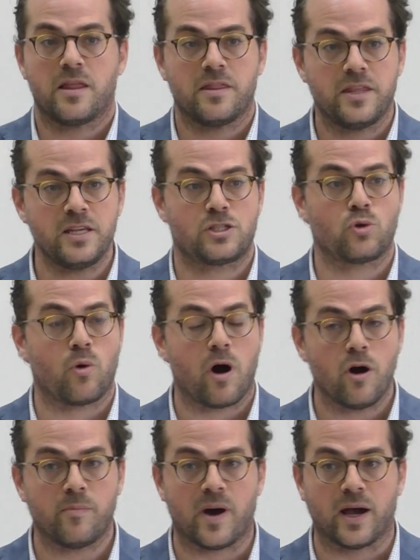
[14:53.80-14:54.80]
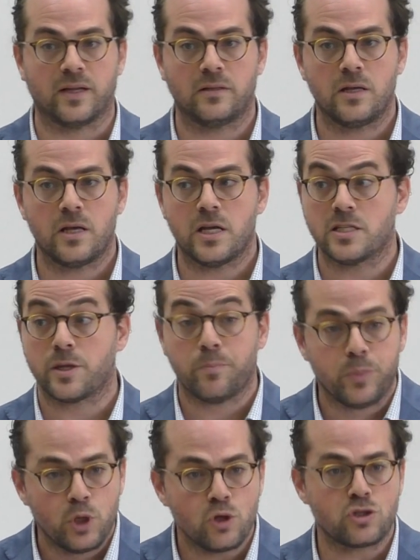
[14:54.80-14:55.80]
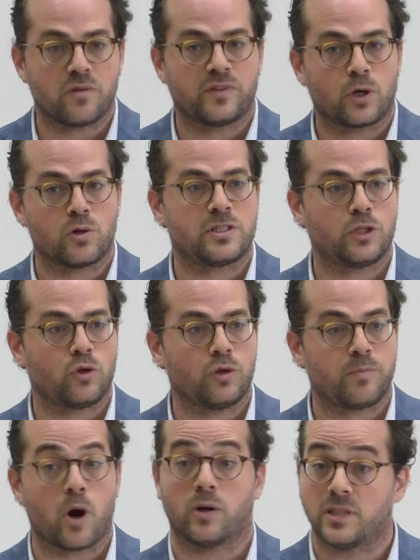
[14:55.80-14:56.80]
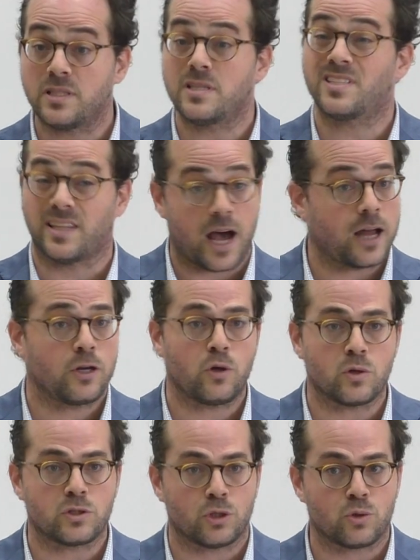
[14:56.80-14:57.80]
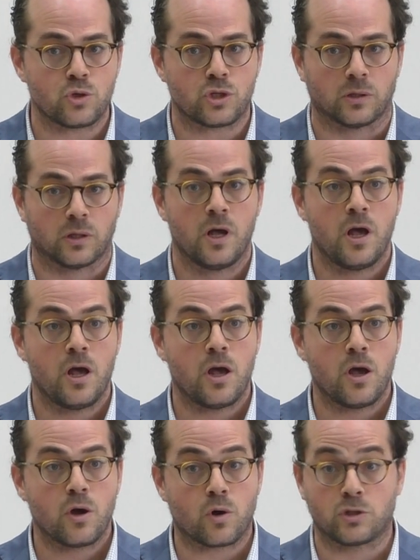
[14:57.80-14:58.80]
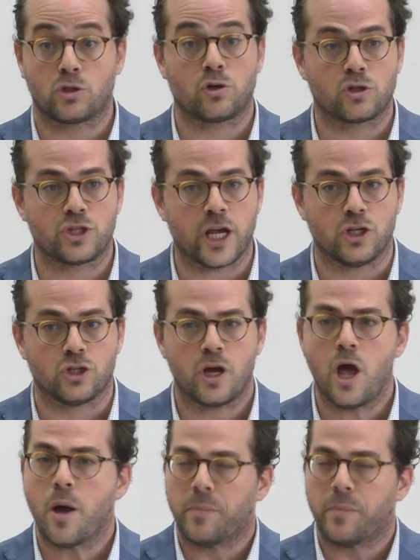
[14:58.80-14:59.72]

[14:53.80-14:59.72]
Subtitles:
This, to our mind, is abuse of the constituent power. This is an unconstitutional constitutional change.